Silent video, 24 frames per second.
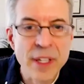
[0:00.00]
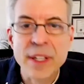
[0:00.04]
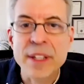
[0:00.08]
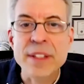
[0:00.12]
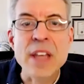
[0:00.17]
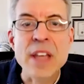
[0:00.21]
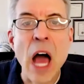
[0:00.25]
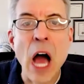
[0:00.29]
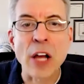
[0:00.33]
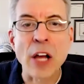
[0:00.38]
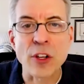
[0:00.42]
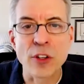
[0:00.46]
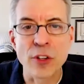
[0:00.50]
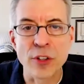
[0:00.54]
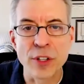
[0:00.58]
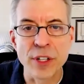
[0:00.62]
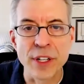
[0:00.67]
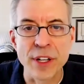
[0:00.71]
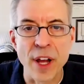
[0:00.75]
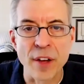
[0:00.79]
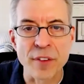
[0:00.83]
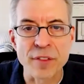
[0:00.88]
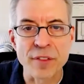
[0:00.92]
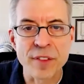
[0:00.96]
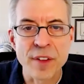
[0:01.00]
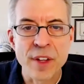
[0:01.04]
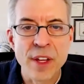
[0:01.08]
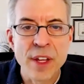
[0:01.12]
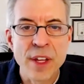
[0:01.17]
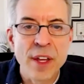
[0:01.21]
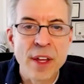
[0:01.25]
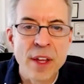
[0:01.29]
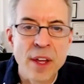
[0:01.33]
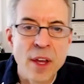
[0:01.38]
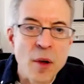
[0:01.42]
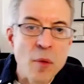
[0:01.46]
not good enough.
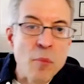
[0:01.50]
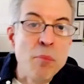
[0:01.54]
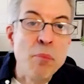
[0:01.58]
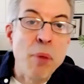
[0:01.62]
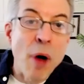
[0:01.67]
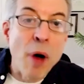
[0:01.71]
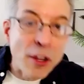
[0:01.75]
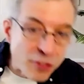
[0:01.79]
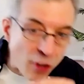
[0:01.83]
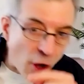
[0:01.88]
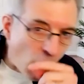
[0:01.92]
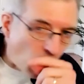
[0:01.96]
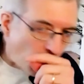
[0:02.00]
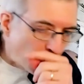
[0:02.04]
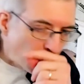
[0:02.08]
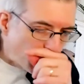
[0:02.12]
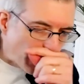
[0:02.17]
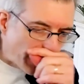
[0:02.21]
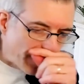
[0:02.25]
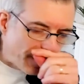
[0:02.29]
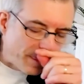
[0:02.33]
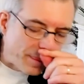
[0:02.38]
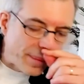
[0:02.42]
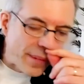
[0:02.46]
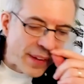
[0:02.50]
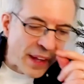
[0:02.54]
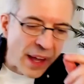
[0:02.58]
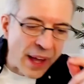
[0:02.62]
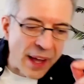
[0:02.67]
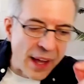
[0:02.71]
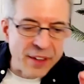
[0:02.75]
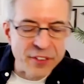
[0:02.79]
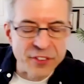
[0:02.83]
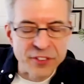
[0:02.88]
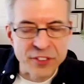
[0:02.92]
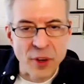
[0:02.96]
Buzz Aldrin
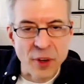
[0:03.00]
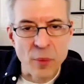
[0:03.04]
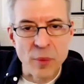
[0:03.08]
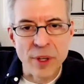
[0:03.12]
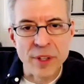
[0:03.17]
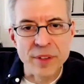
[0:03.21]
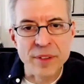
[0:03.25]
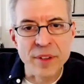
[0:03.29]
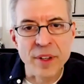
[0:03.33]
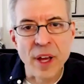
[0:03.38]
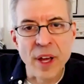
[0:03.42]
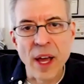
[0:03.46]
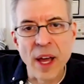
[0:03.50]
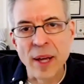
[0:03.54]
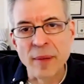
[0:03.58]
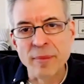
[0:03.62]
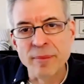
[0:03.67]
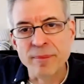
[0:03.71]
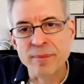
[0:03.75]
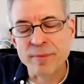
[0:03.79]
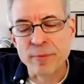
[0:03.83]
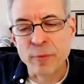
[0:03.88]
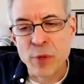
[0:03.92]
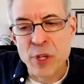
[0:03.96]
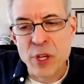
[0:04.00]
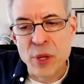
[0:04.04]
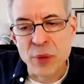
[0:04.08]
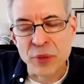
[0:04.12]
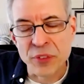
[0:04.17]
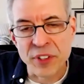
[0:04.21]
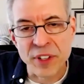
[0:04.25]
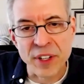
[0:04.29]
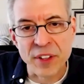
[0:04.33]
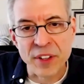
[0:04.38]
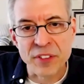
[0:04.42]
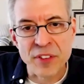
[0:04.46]
is someone, we
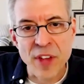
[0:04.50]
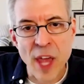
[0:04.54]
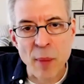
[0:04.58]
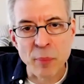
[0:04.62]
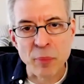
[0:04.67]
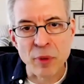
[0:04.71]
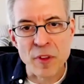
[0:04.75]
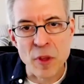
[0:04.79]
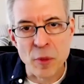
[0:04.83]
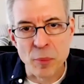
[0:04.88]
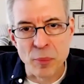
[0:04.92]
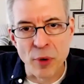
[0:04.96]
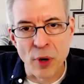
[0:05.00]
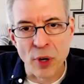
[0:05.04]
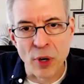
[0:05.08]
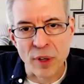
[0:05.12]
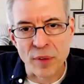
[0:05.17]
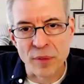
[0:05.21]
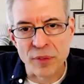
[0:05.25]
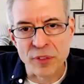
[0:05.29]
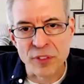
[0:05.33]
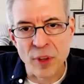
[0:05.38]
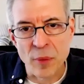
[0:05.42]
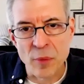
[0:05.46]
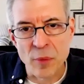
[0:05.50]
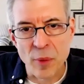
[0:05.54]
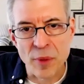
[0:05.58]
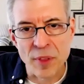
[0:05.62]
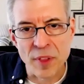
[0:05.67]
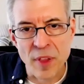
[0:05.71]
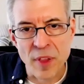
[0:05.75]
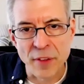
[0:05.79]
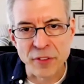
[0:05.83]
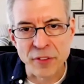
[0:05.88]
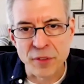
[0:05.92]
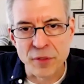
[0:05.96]
use an example in the book of someone
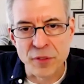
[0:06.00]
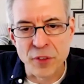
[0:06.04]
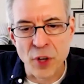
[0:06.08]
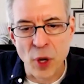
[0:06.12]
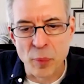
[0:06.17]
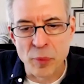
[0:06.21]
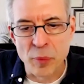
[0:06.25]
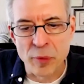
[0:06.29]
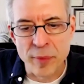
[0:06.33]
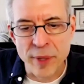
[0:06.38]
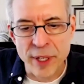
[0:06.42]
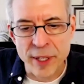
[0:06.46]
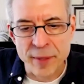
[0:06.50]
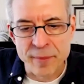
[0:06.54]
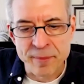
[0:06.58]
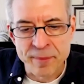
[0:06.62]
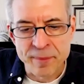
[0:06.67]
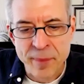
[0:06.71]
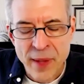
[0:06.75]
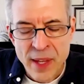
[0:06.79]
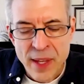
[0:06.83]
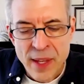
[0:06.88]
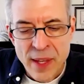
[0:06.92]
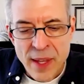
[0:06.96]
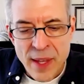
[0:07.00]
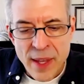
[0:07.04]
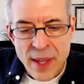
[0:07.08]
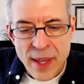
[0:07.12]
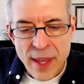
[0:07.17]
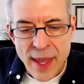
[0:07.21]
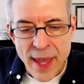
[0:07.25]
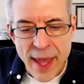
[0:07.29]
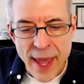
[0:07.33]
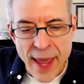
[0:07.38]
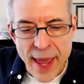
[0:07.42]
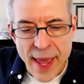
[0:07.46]
with lots of dopamine.
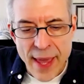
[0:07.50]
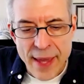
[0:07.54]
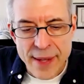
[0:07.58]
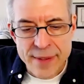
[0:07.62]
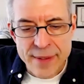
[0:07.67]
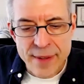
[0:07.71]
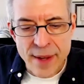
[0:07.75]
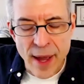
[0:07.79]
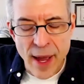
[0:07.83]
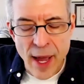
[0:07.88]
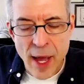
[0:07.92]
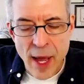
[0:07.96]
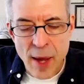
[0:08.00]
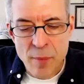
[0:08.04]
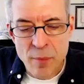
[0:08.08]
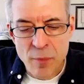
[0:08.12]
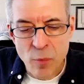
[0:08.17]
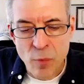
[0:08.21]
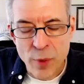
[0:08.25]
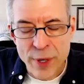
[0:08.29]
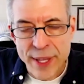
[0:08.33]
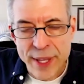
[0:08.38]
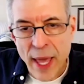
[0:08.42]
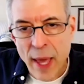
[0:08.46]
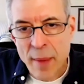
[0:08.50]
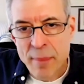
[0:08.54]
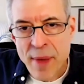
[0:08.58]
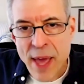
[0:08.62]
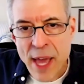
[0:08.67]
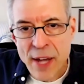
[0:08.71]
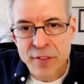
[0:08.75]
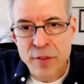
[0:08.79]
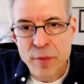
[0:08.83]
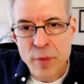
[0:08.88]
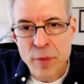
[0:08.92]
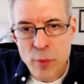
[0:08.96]
And when he got
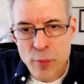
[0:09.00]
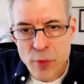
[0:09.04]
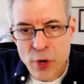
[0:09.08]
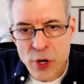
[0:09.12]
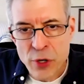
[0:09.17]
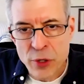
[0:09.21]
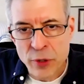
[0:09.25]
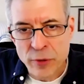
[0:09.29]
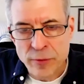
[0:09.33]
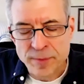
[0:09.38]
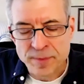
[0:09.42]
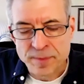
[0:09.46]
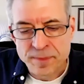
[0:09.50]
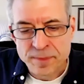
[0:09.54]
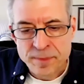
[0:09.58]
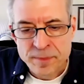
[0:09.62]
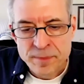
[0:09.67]
back from the moon,